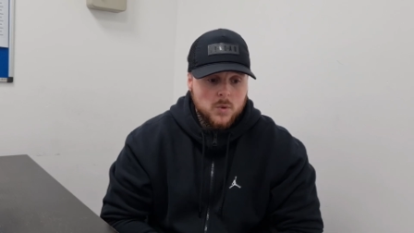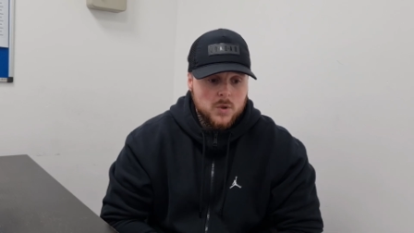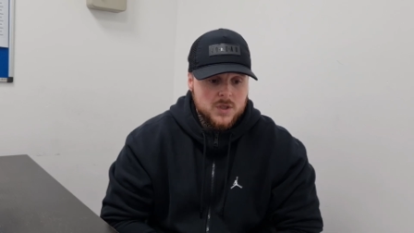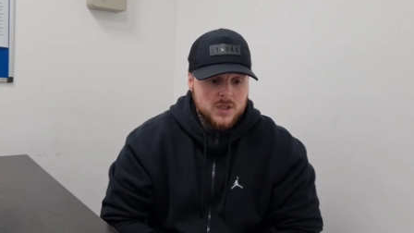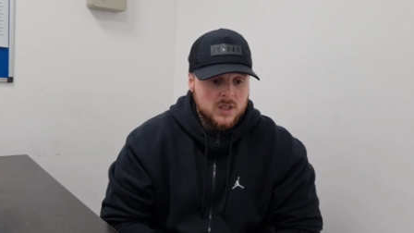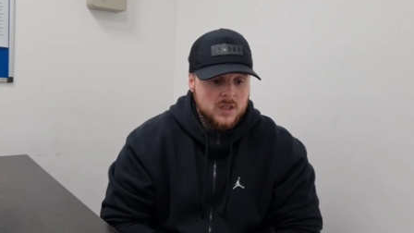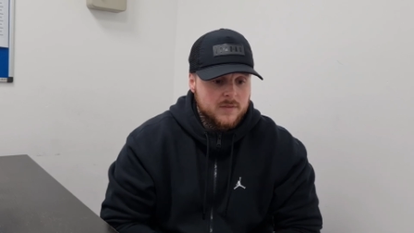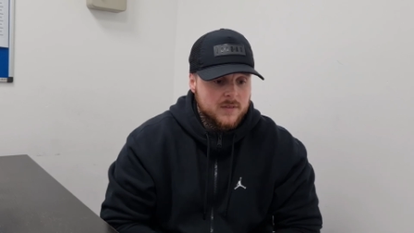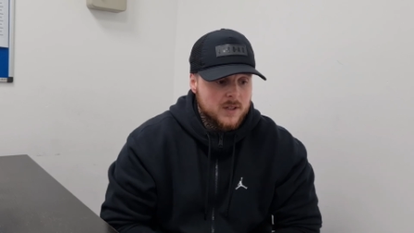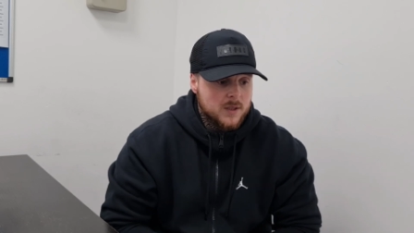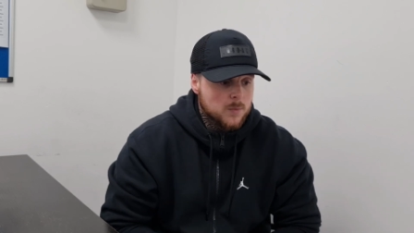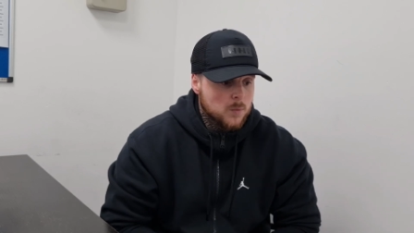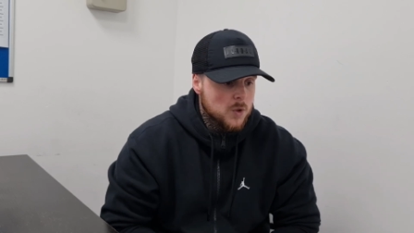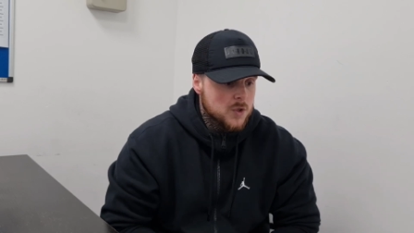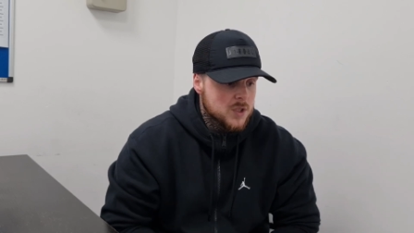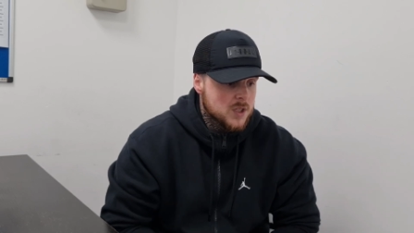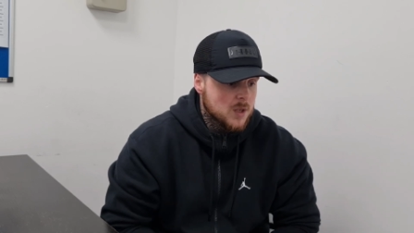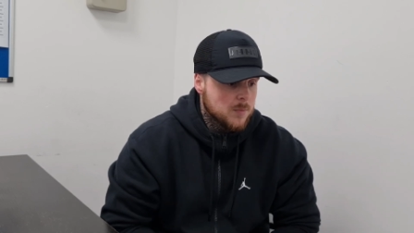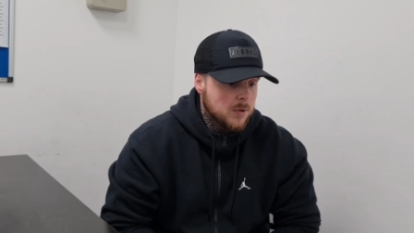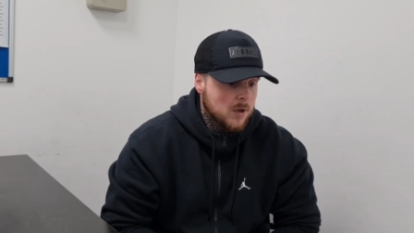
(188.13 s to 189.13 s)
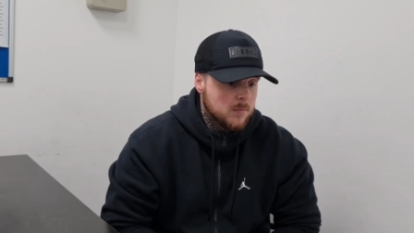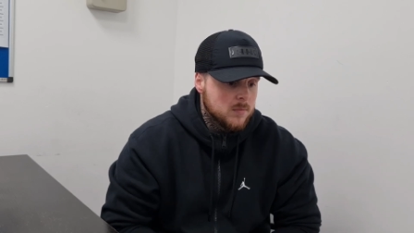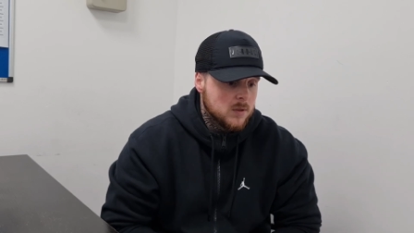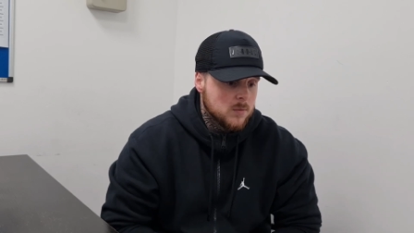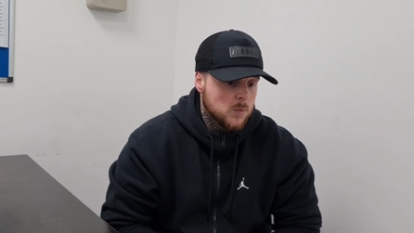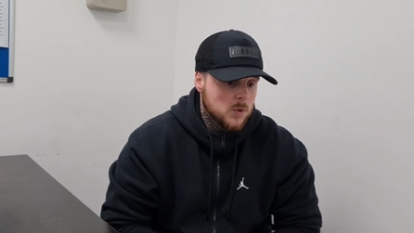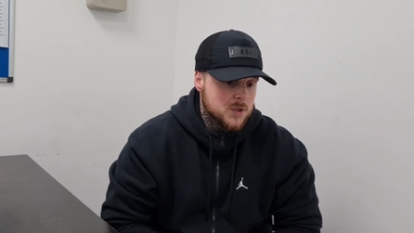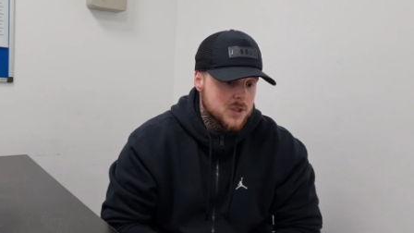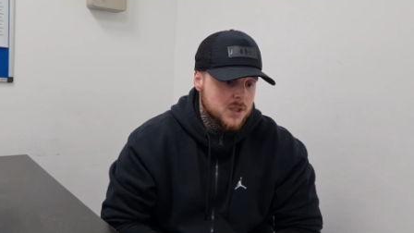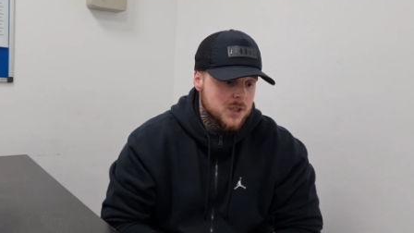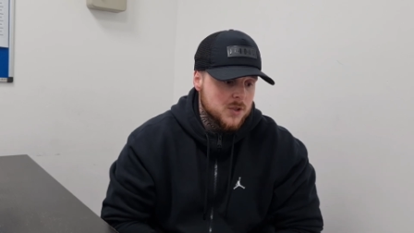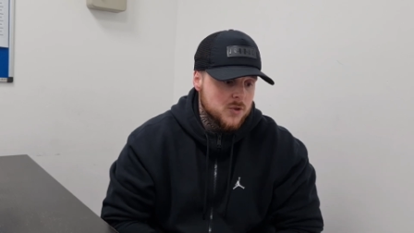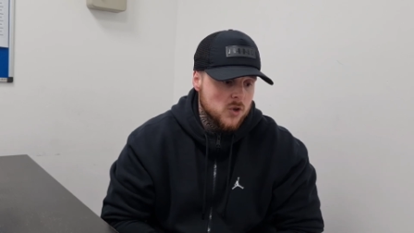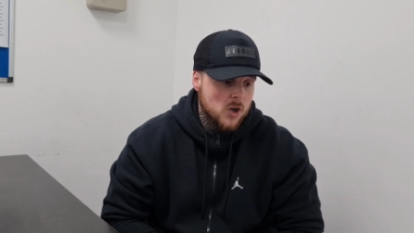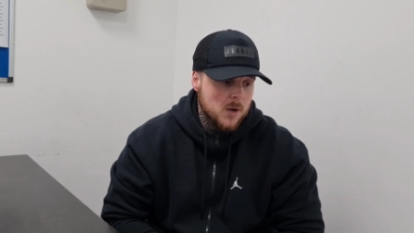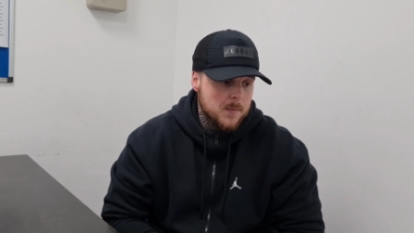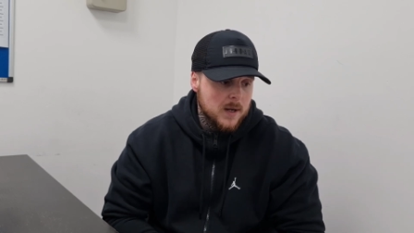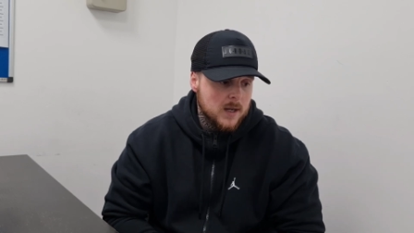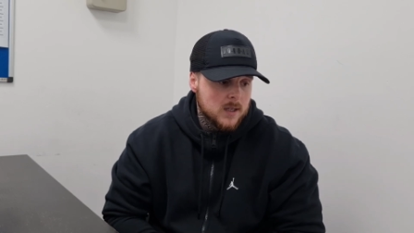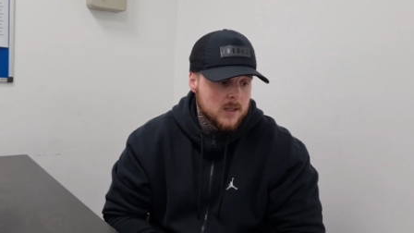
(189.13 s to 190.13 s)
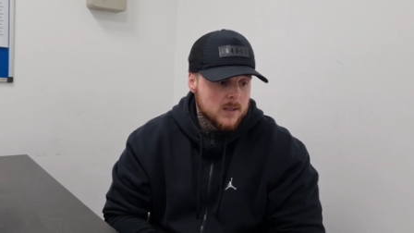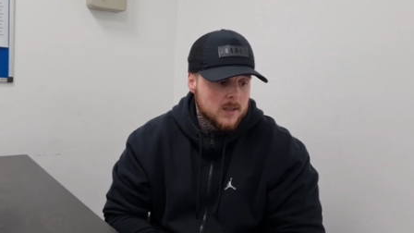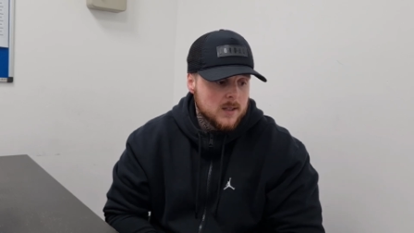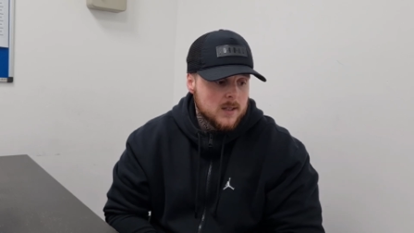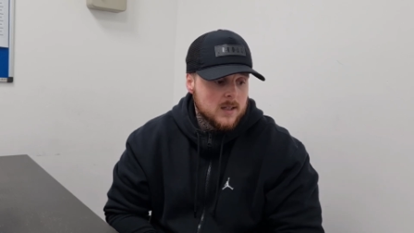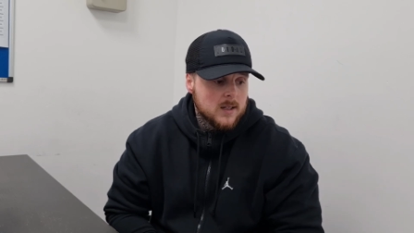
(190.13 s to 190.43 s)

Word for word: wasn't even wasn't a problem, wasn't a drama.